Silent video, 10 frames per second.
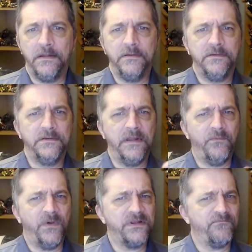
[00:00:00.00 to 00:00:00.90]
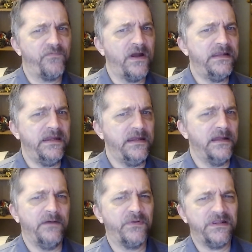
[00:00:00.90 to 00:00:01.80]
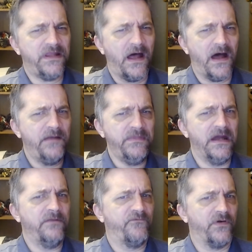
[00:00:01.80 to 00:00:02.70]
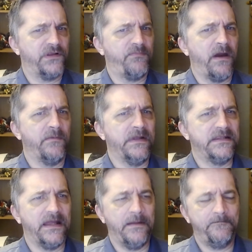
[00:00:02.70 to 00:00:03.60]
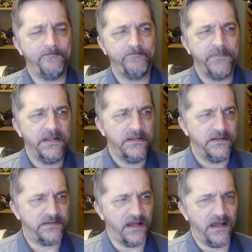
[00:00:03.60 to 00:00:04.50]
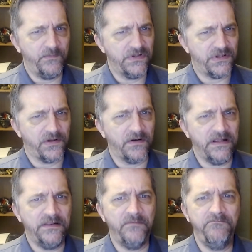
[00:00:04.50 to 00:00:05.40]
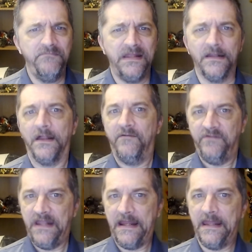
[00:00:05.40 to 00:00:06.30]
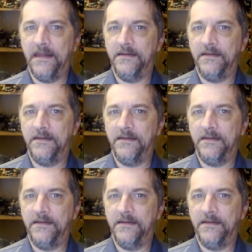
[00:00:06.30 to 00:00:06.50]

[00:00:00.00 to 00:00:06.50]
it wasn't ready, it wasn't time yet for experimenting. Time would start in the middle of the decade.